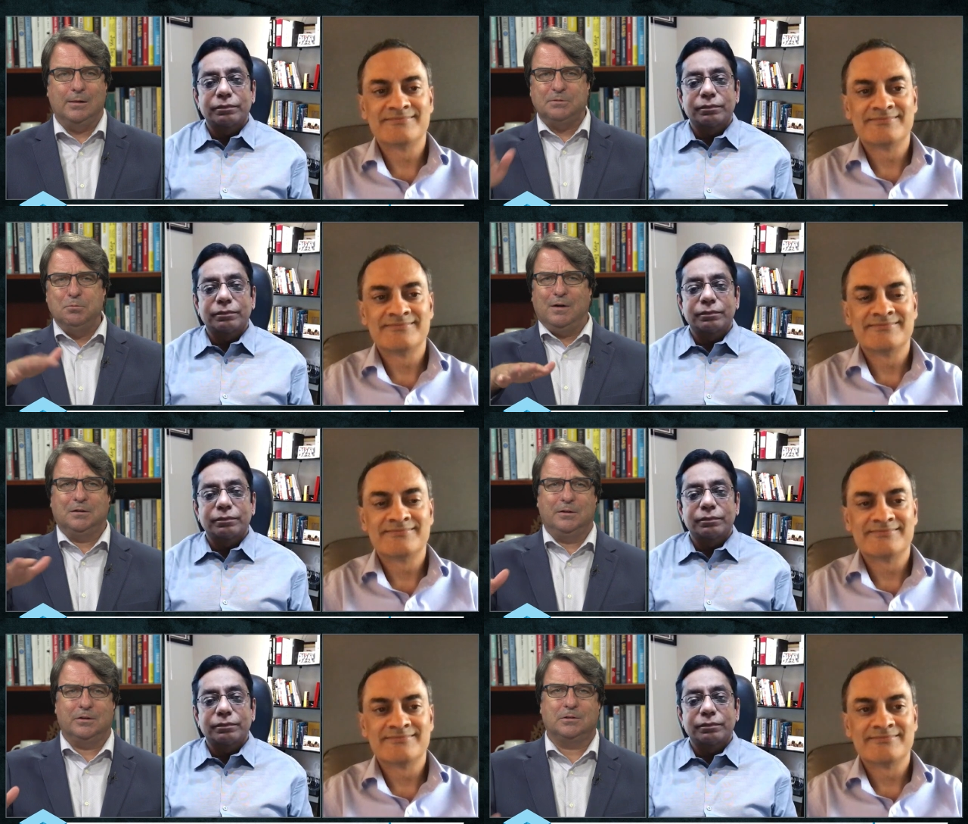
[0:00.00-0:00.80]
Speaker 1: let's move on
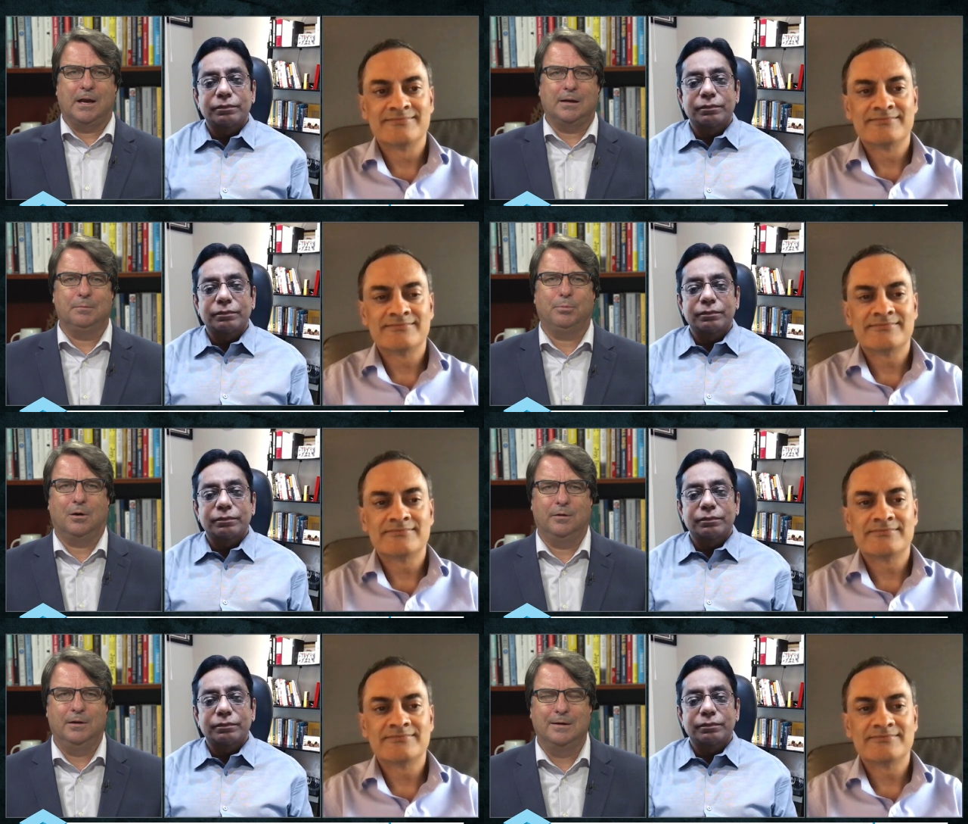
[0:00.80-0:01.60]
to the second
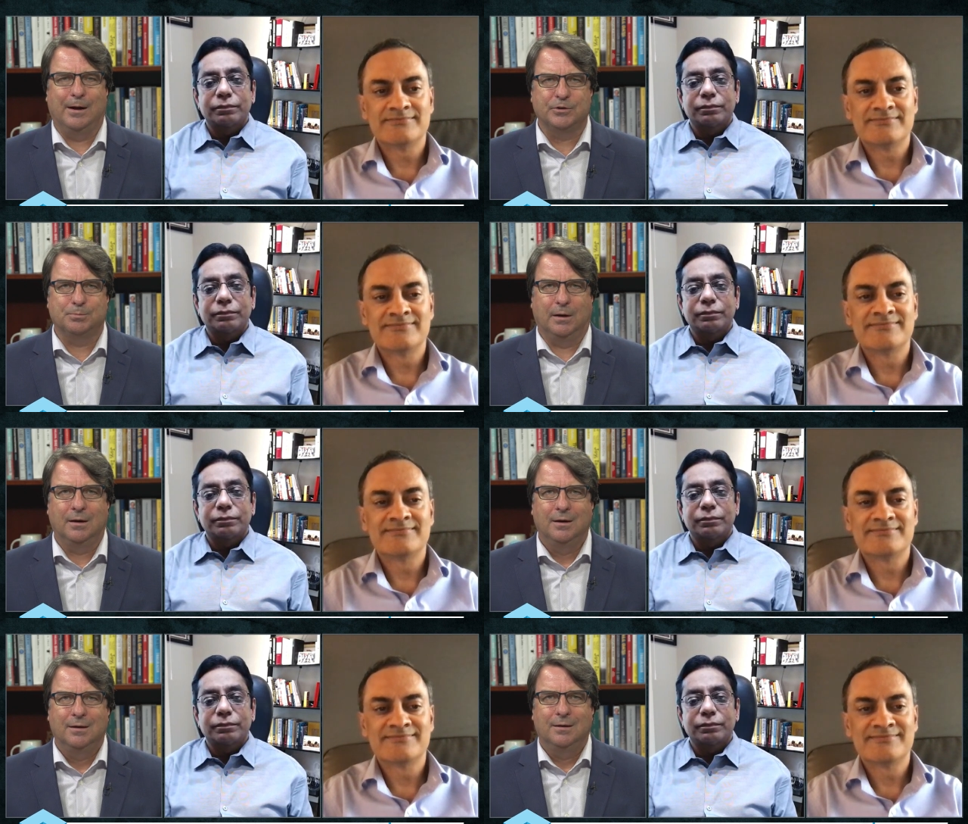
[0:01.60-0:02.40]
part of the announcement,
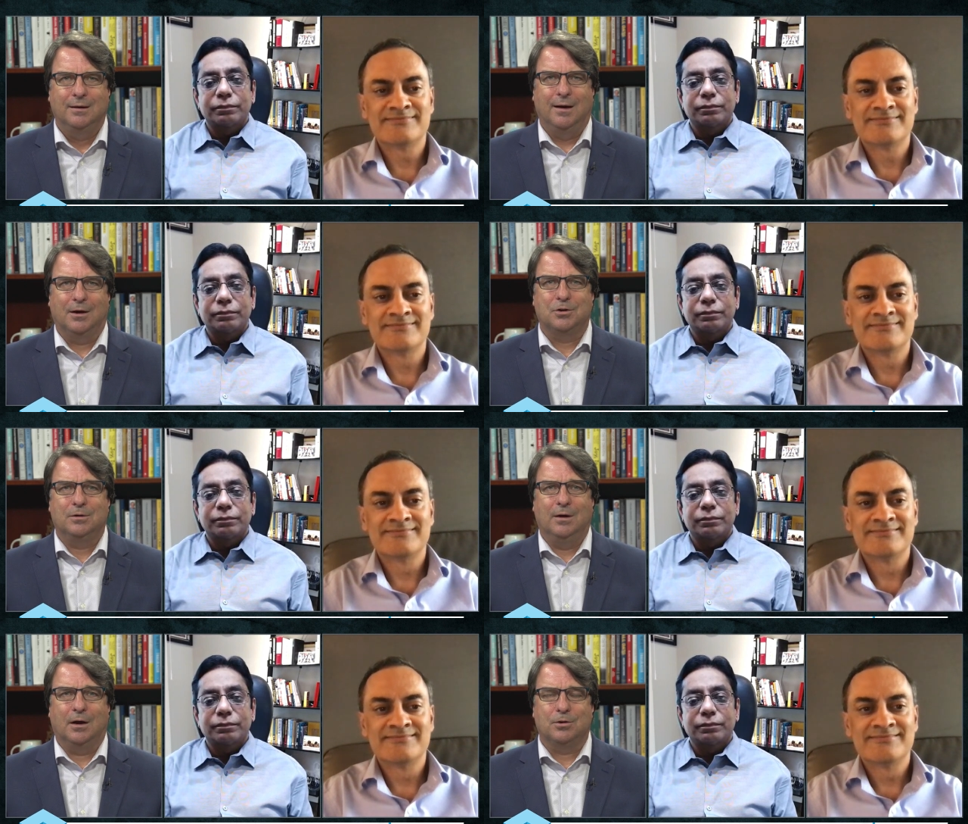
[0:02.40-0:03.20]
uh,
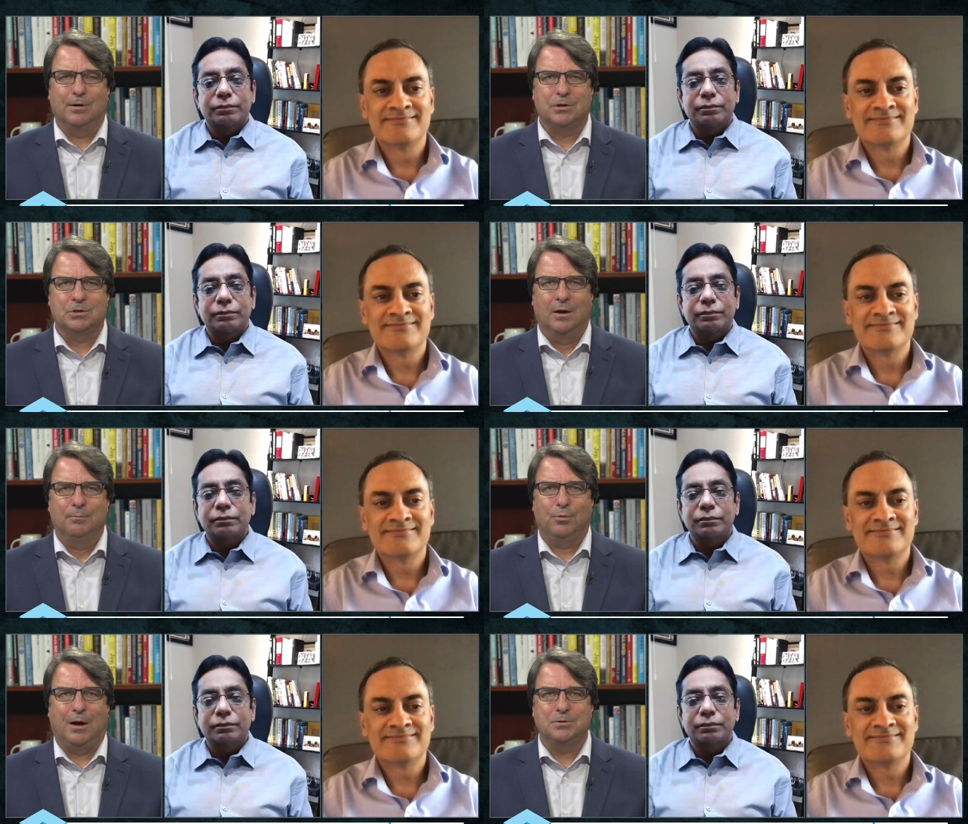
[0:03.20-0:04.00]
uh, Krish.
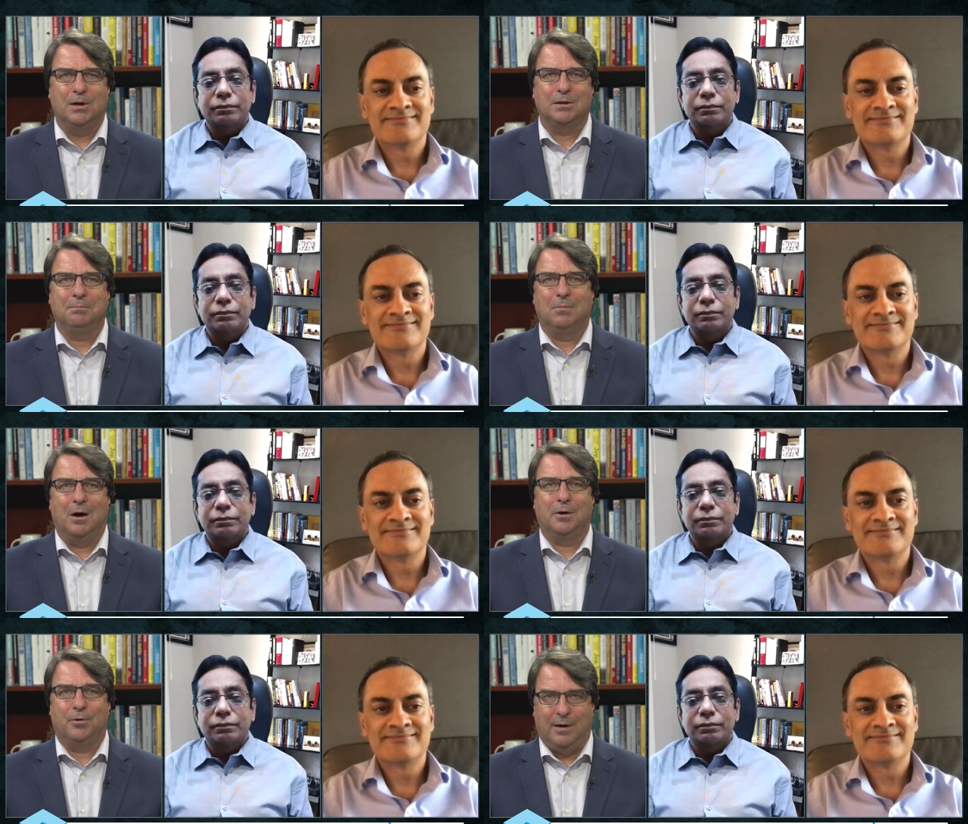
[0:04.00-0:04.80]
Project
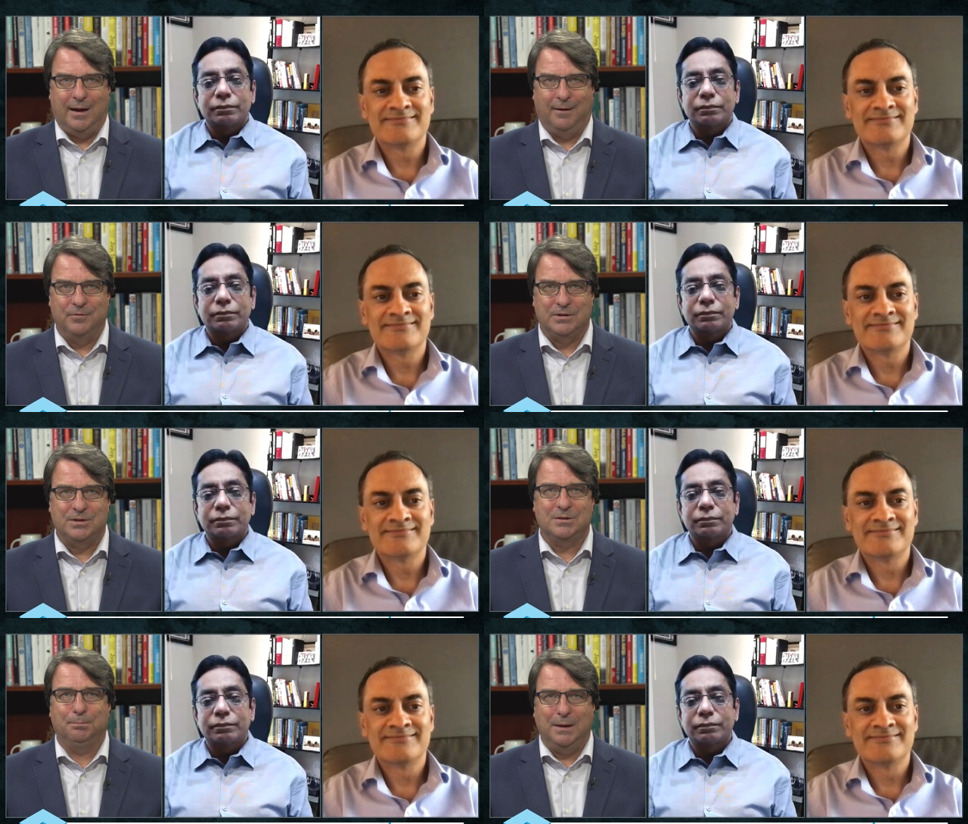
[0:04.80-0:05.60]
Monterey. This
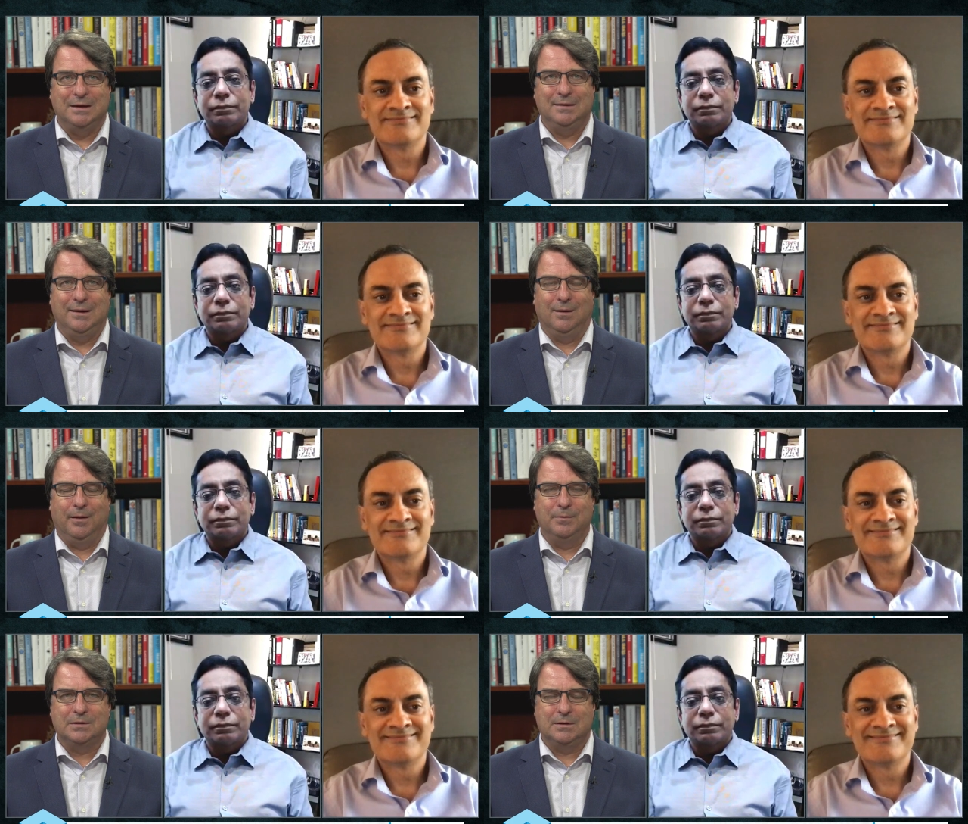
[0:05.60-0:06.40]
is a big deal.
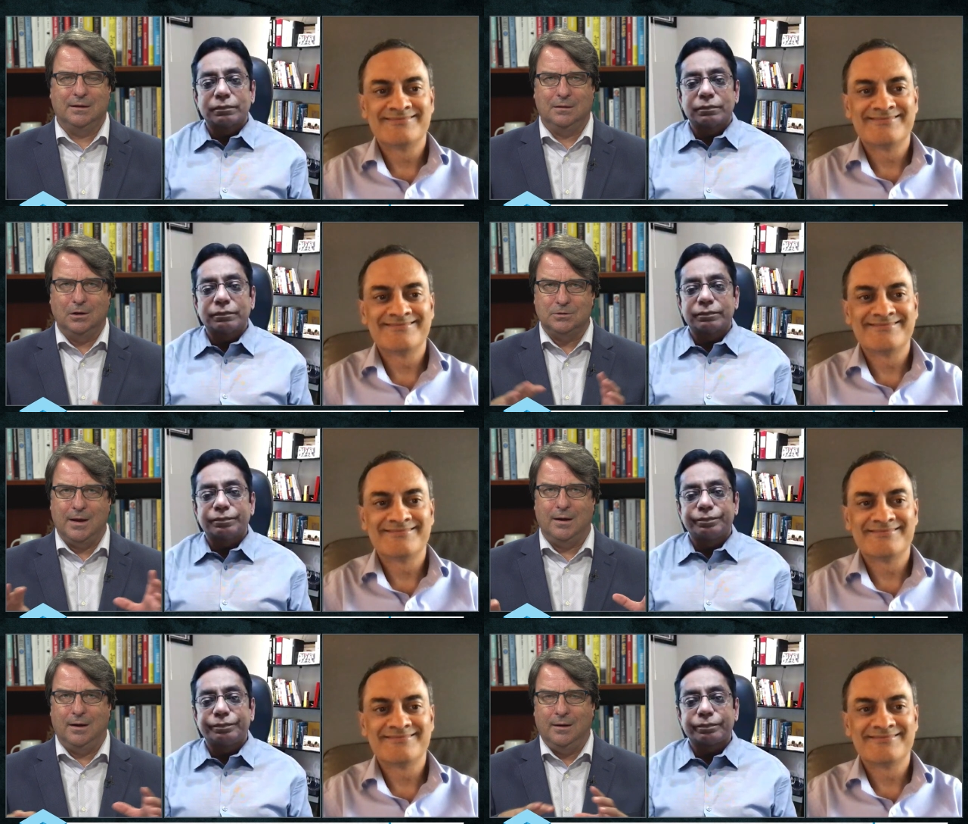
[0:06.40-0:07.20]
And it looks
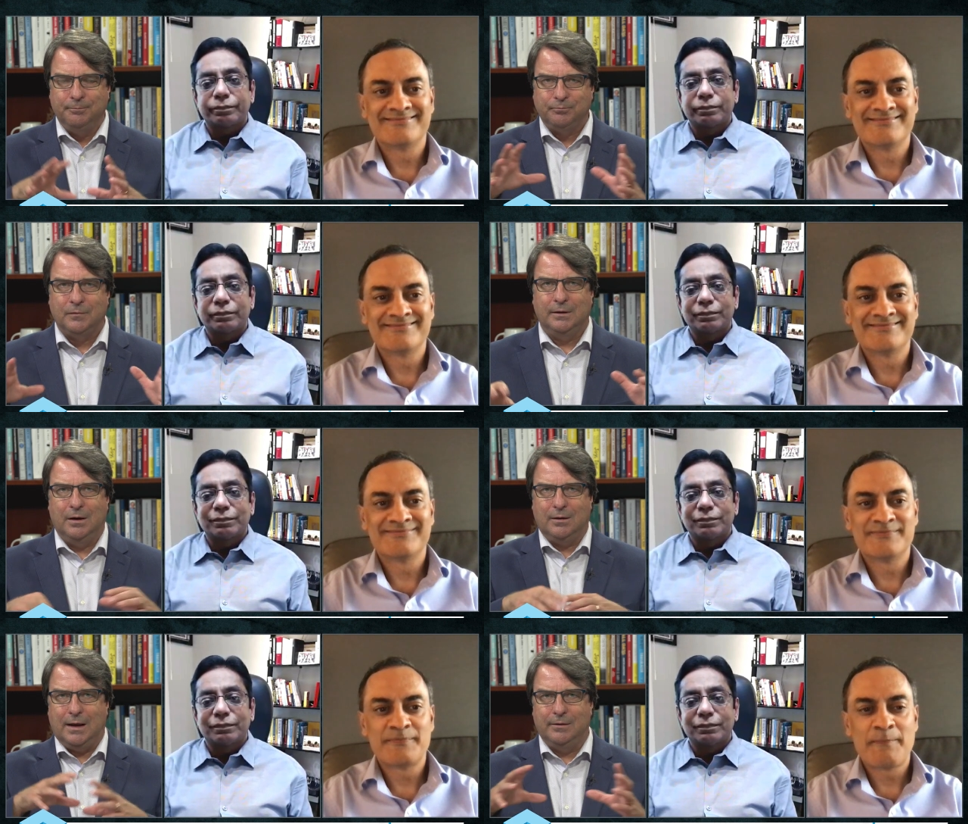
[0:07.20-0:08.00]
like a, you
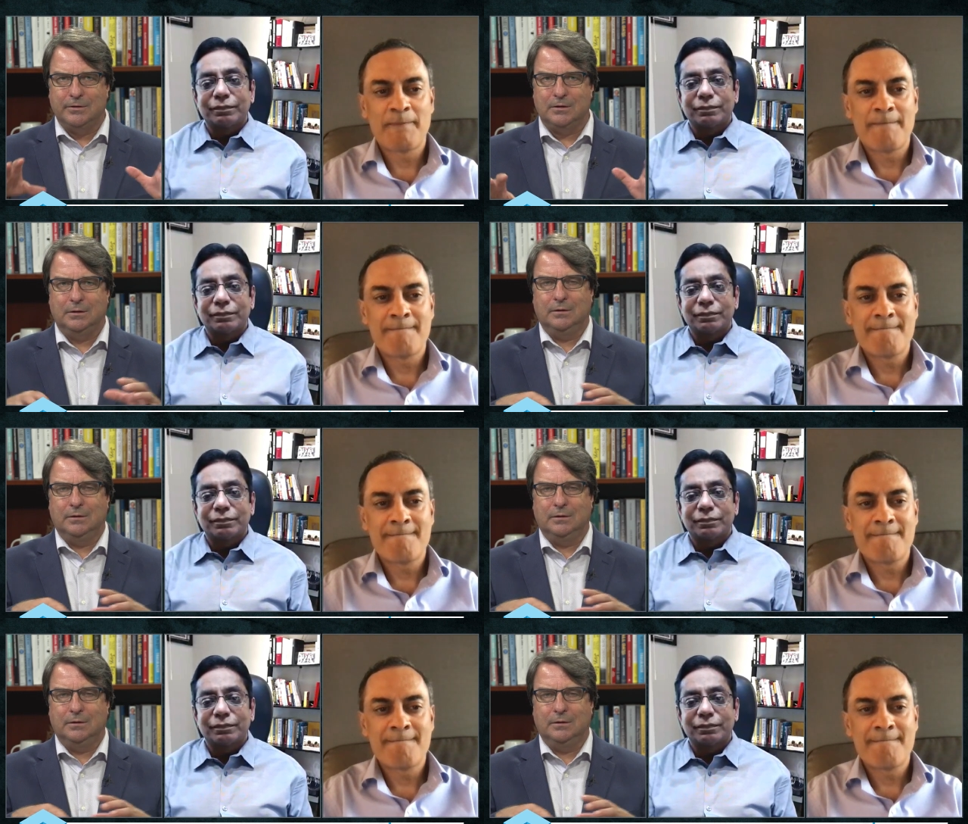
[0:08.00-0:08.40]
know, kind of this